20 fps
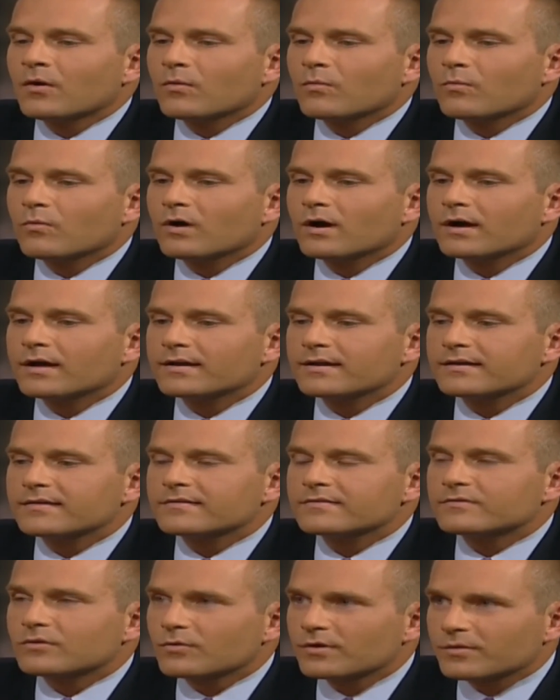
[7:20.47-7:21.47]
What
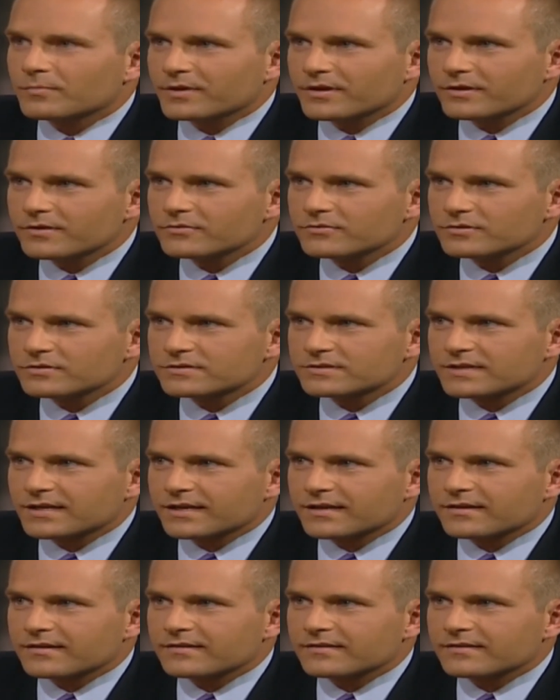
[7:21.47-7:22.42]
is going to be interesting